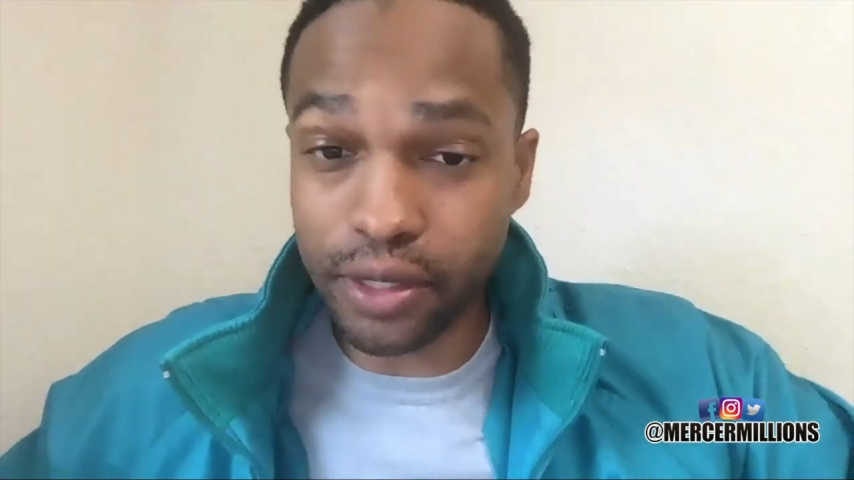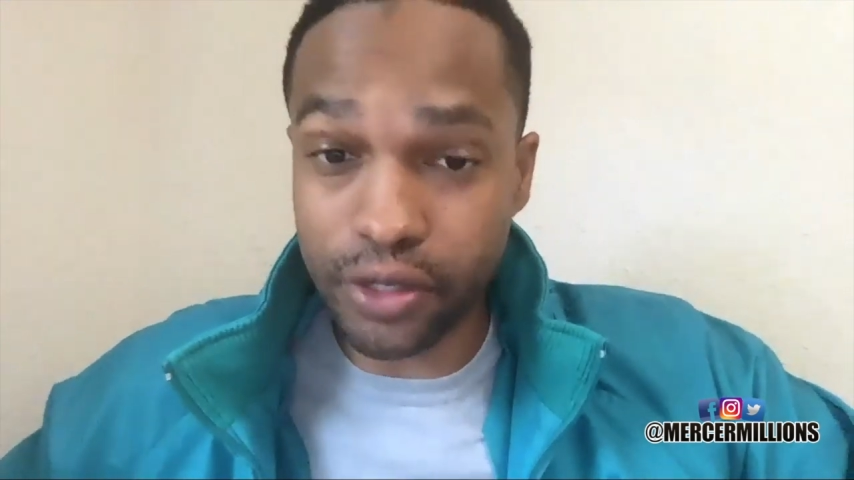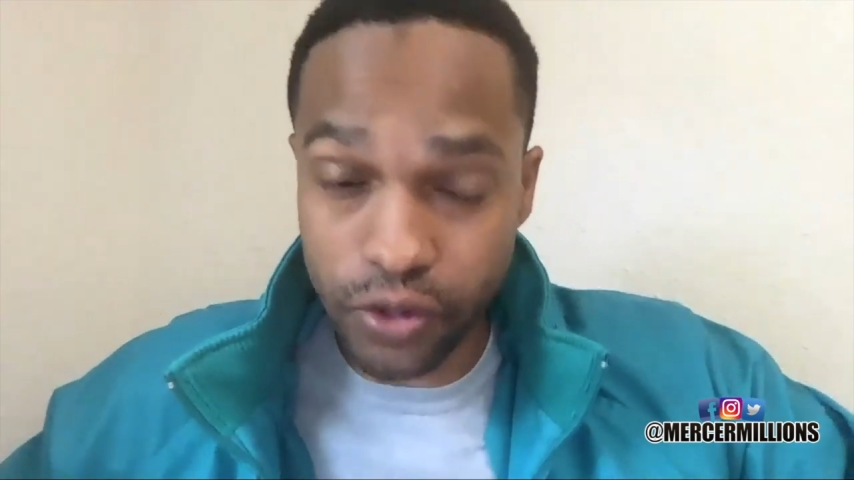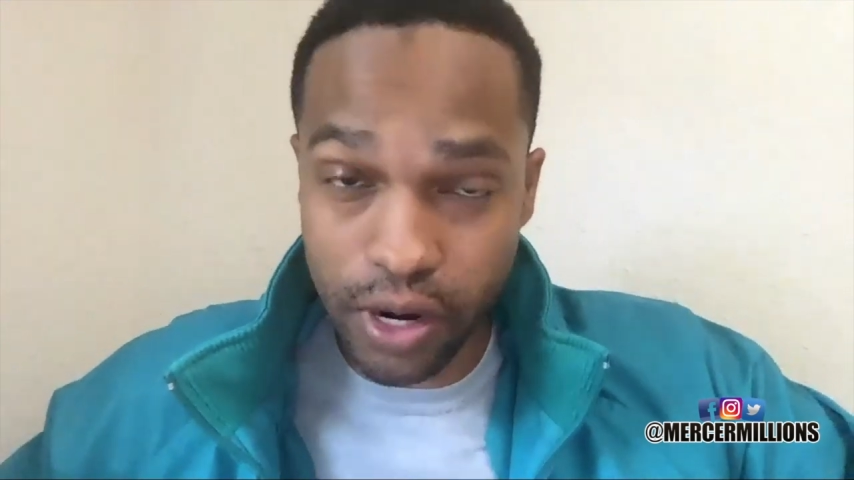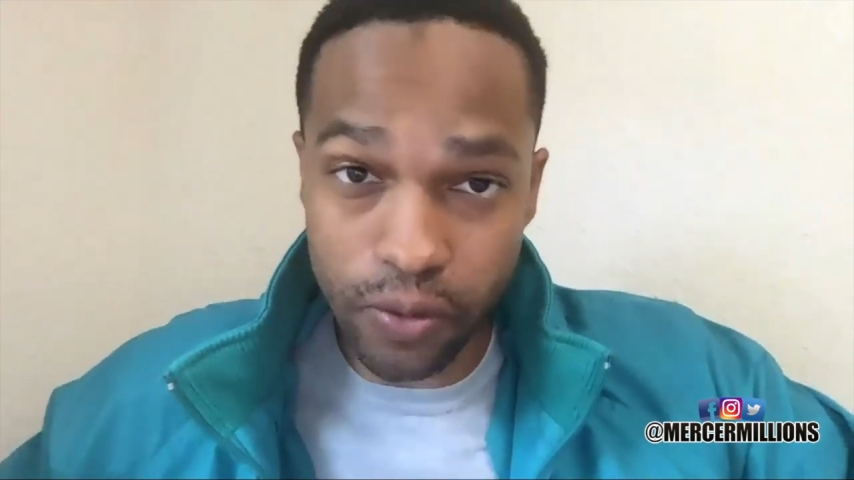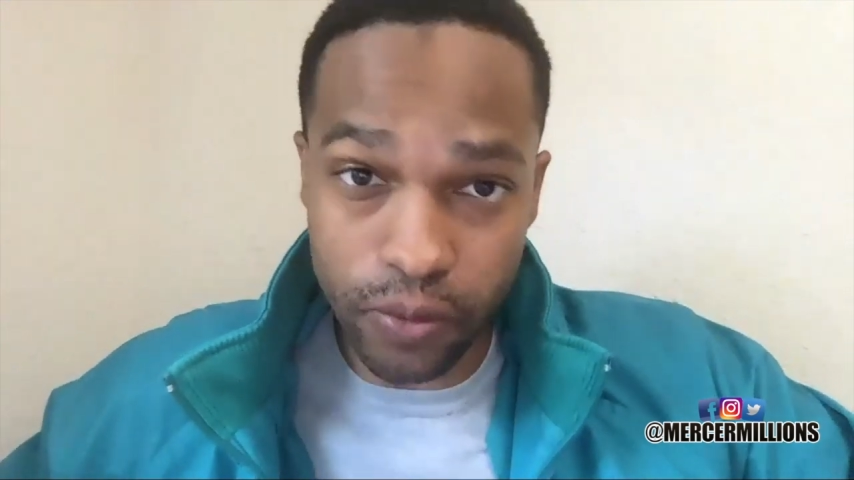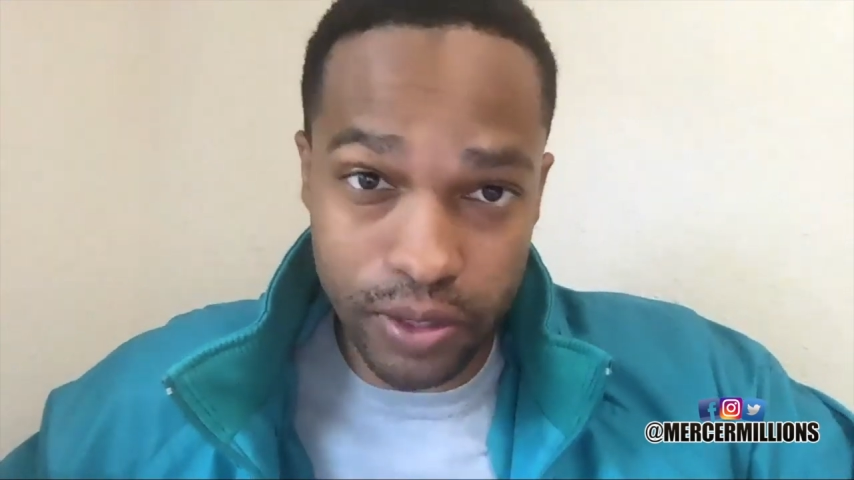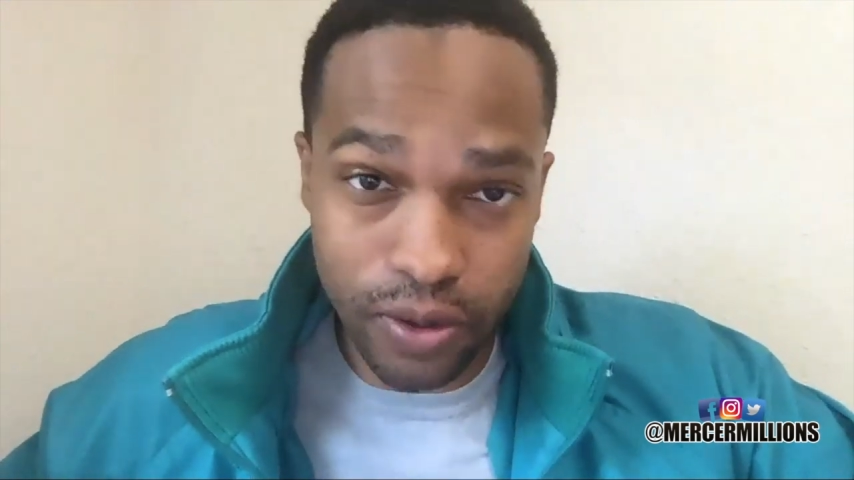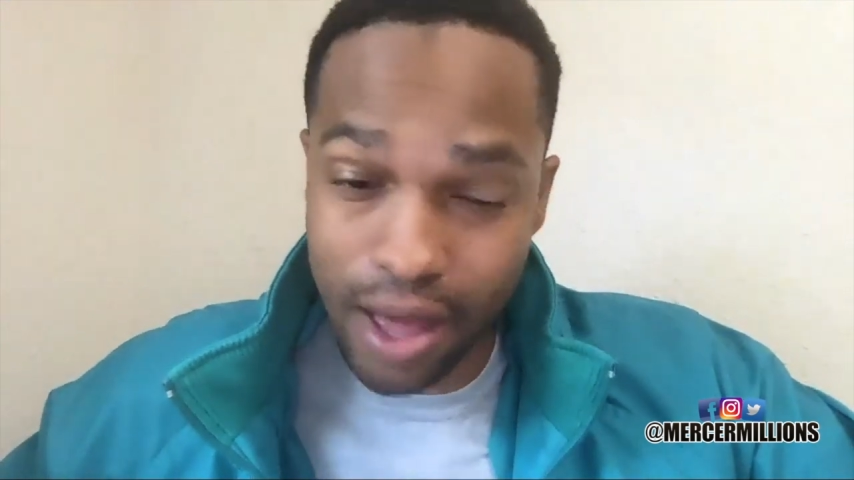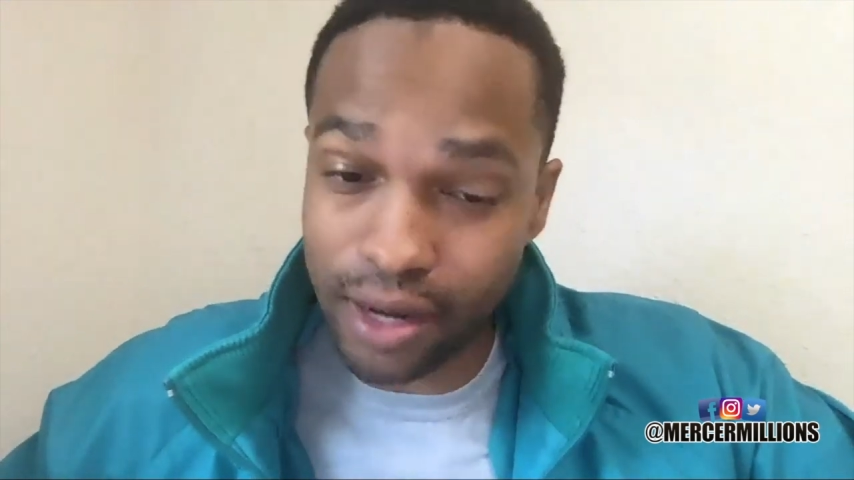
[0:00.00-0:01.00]
to trade with.
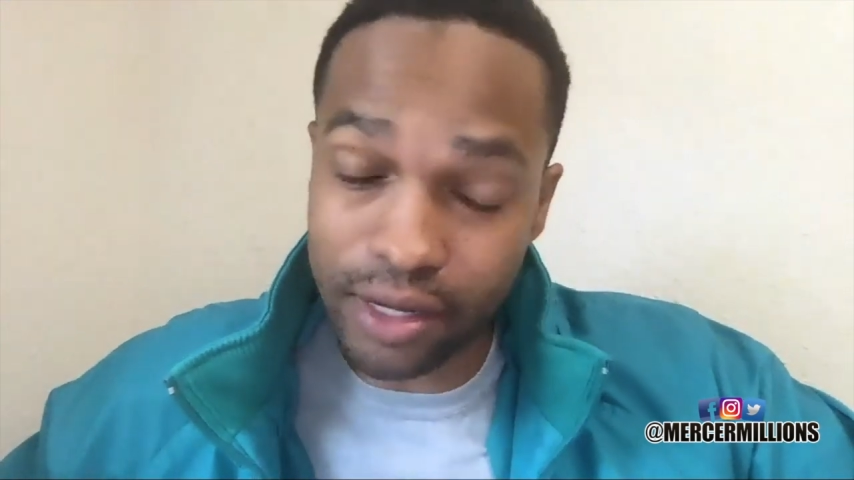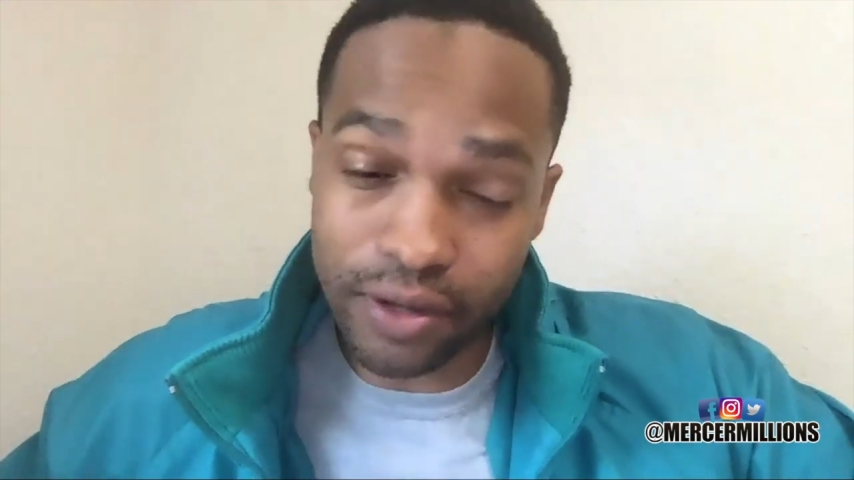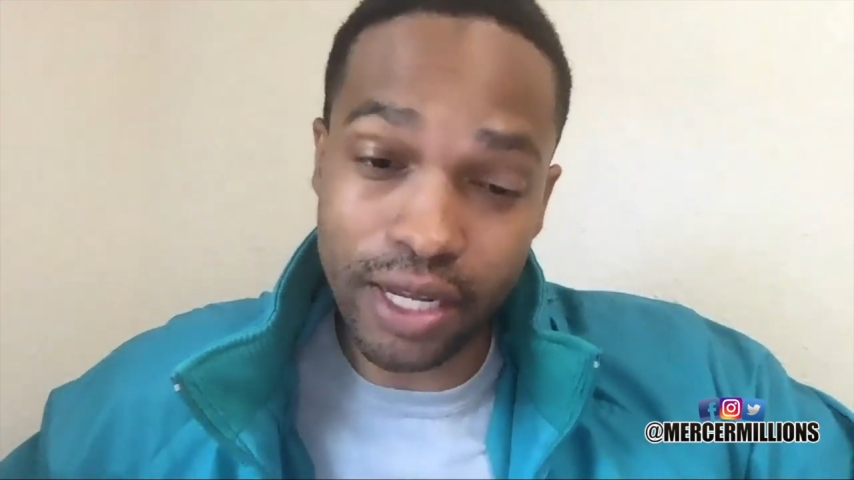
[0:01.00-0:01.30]
So I literally